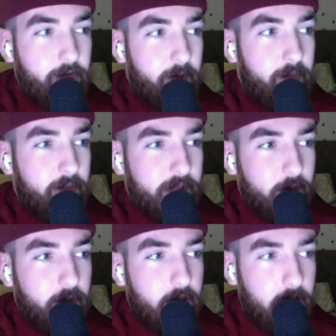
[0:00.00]
remember that
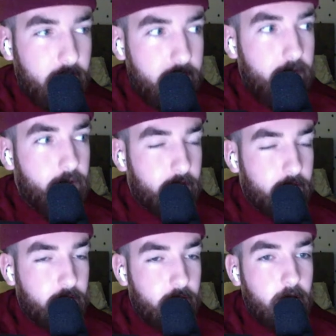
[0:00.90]
when he was
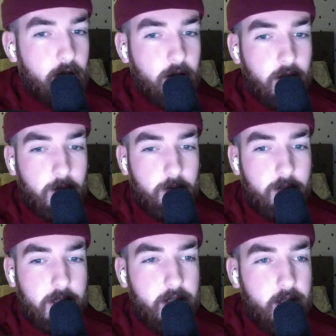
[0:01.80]
on When
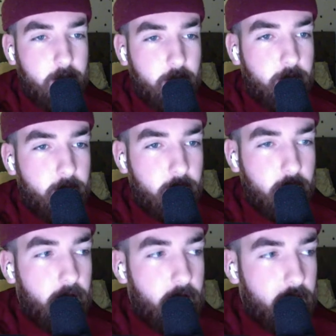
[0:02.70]
BT Sport
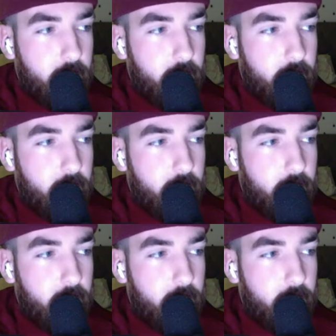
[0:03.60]
first